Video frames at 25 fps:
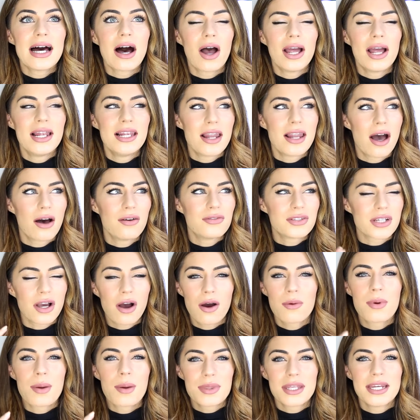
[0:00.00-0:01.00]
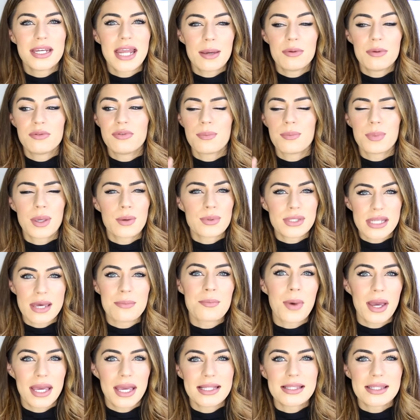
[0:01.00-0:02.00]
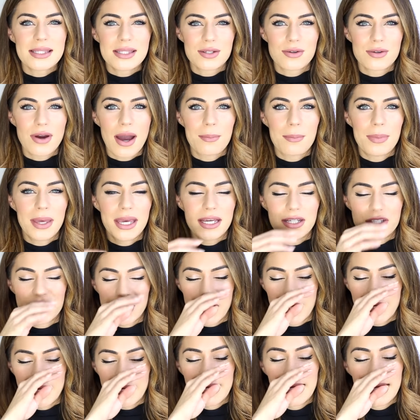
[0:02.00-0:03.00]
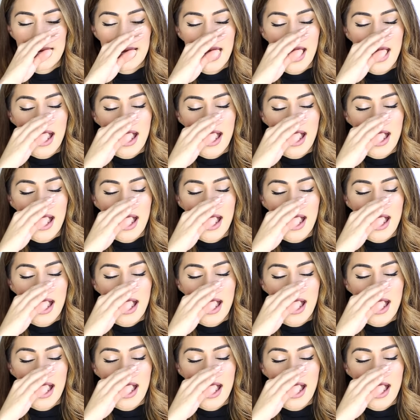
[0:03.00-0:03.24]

I loved. I can't remember the name of it, but it was in my Instagram picture.